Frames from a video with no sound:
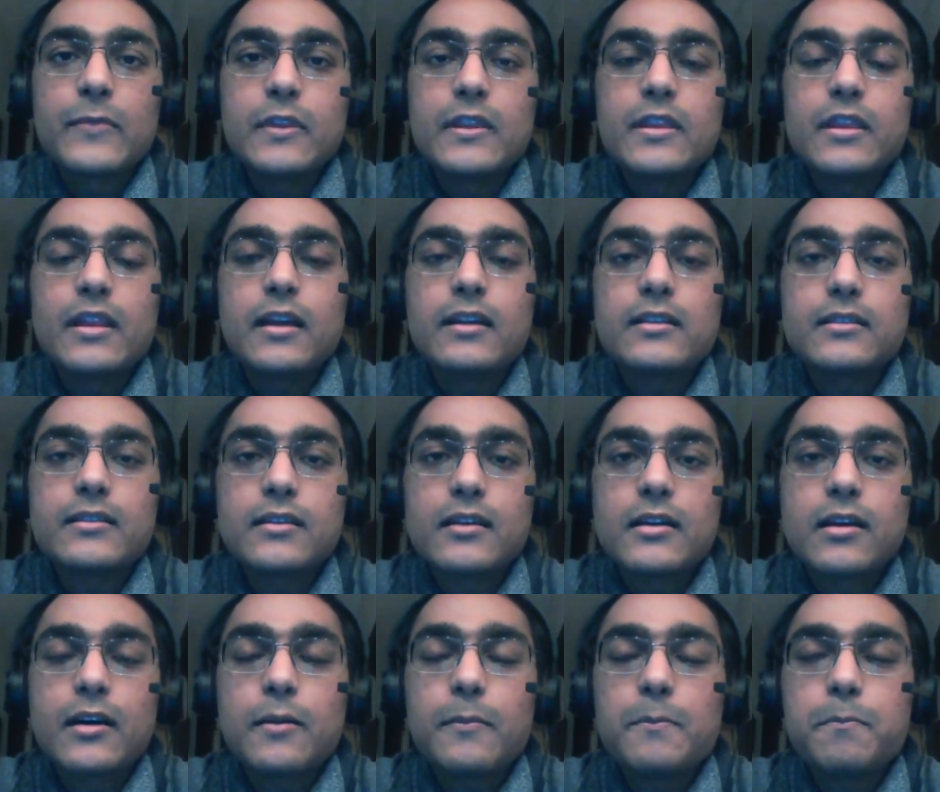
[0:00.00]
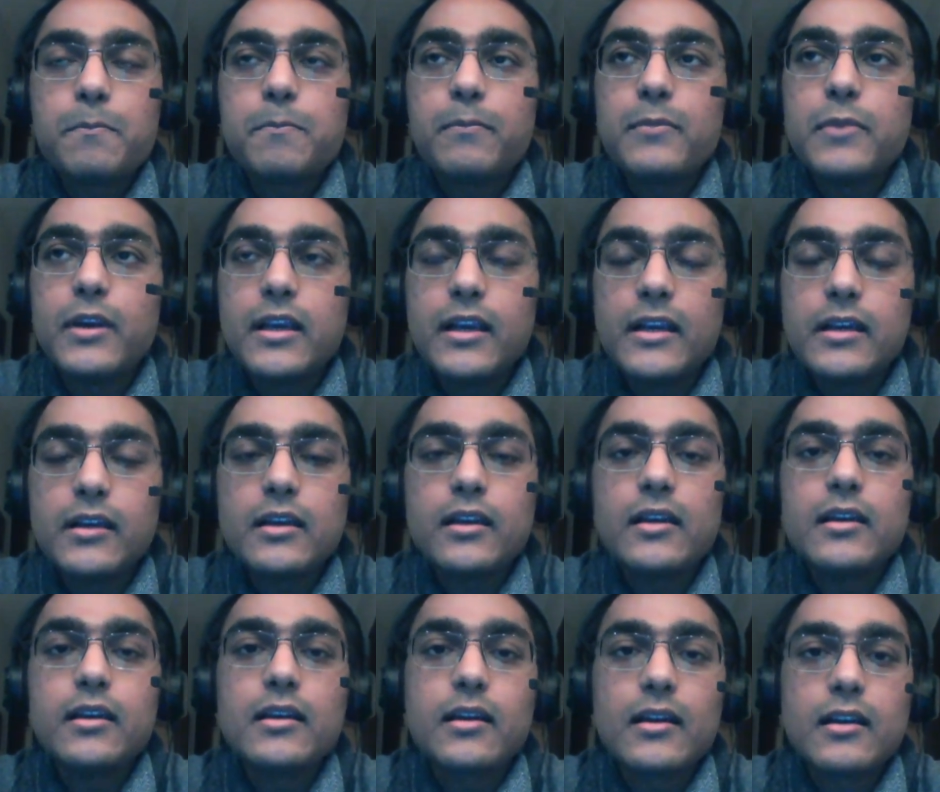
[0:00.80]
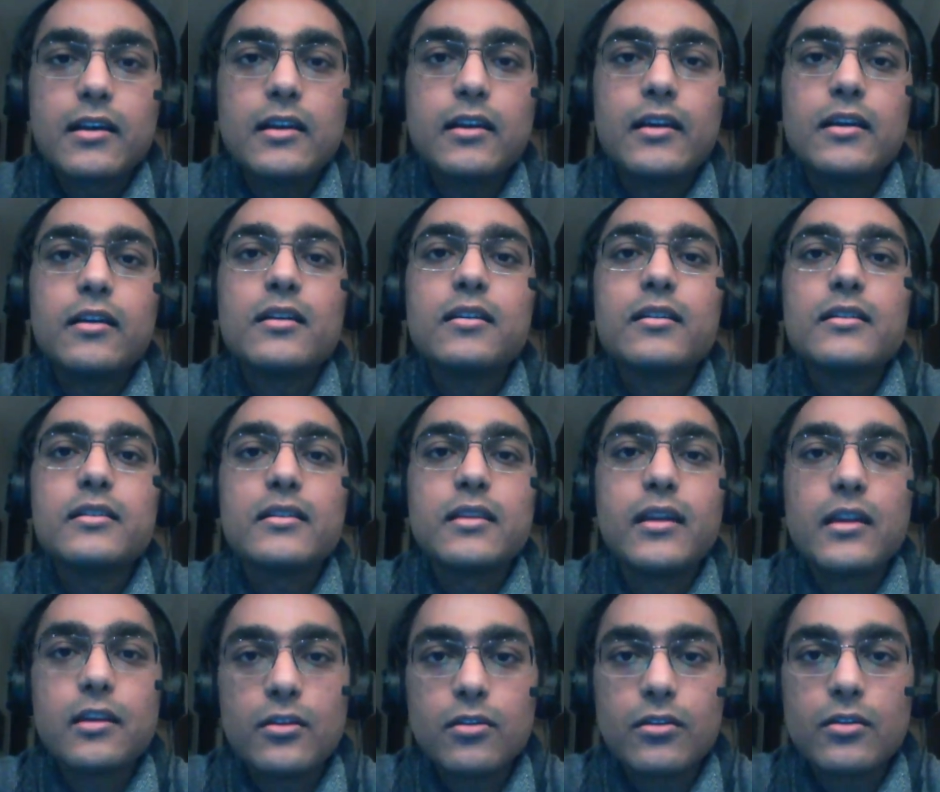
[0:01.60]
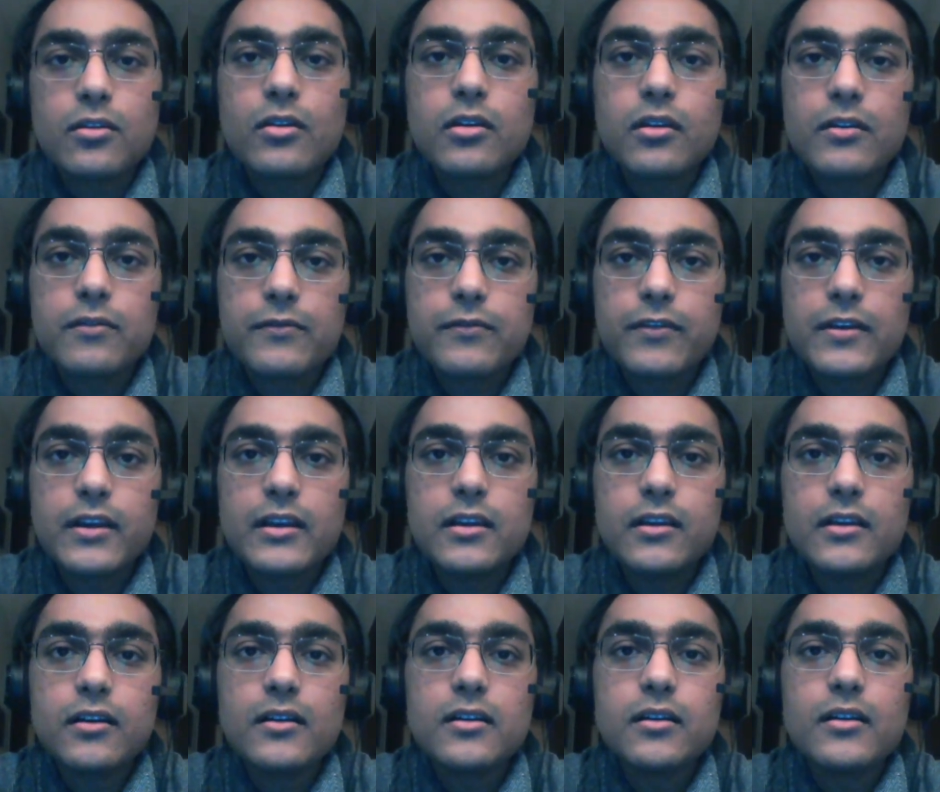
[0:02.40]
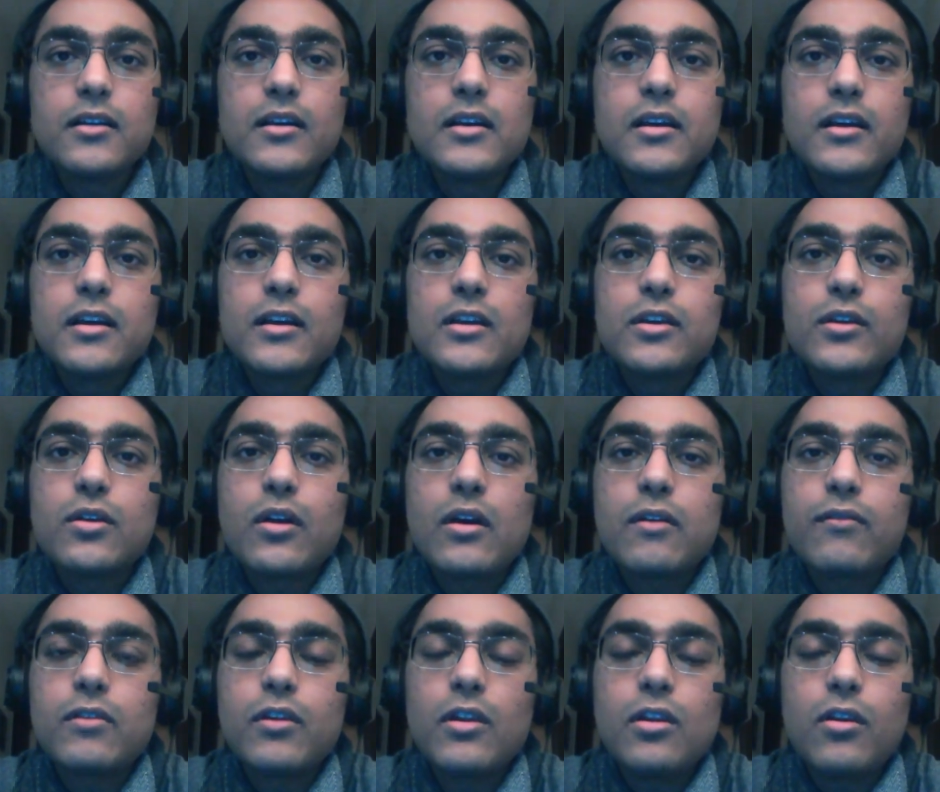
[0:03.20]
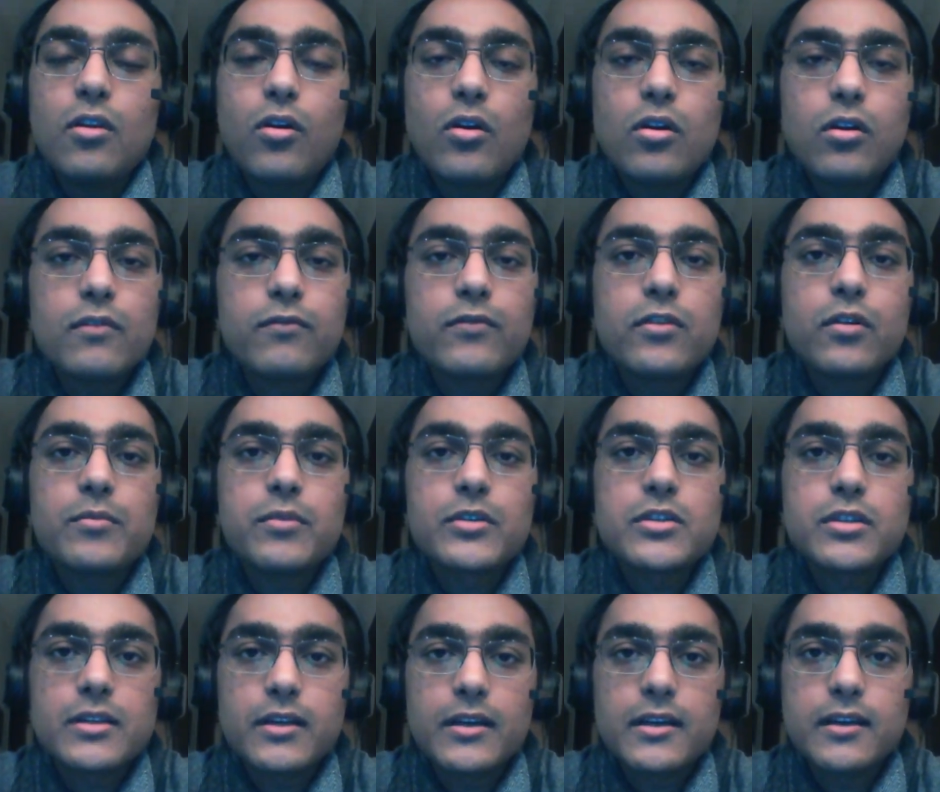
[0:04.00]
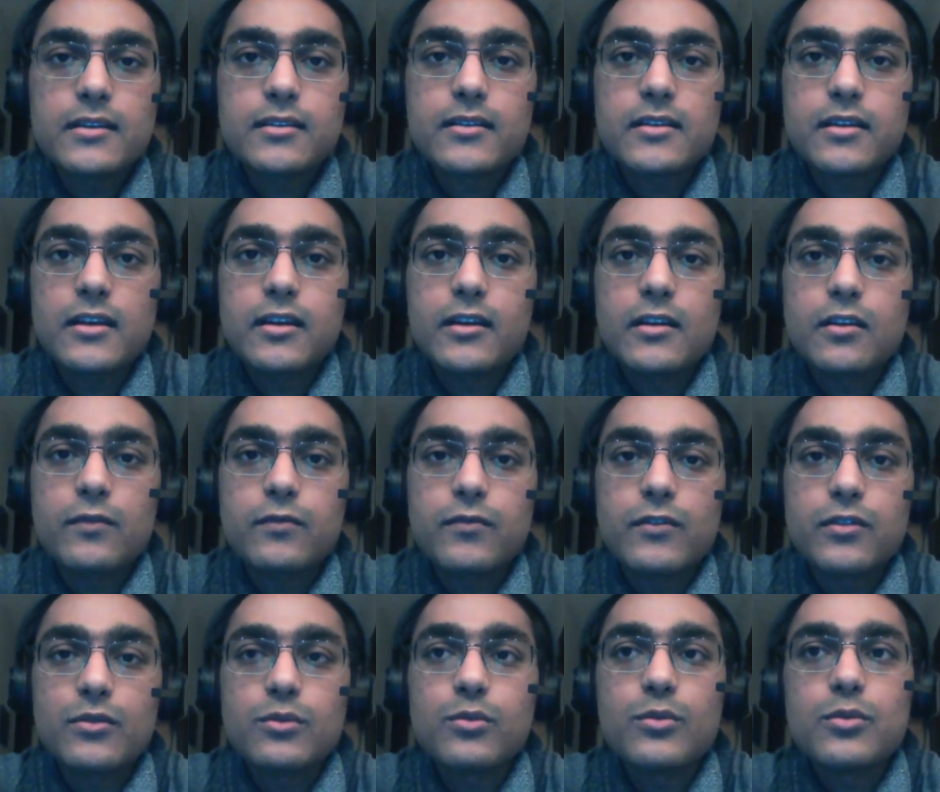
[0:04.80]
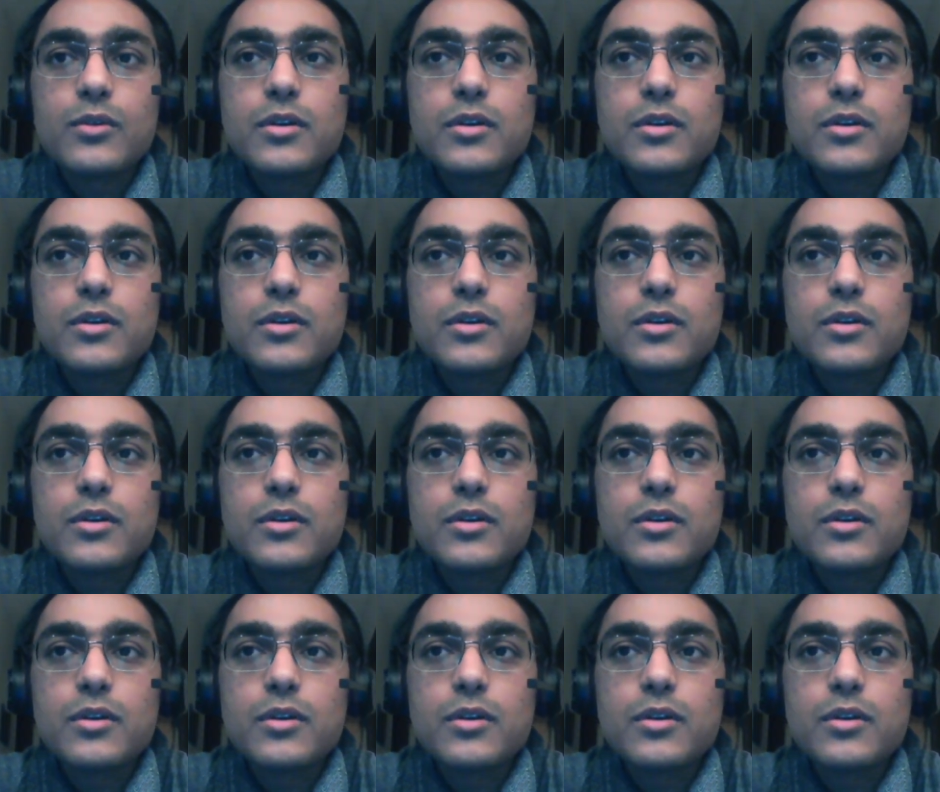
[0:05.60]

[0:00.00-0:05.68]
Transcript: That's completely clear that you're not a failure. You have a lot of opportunities ahead of you.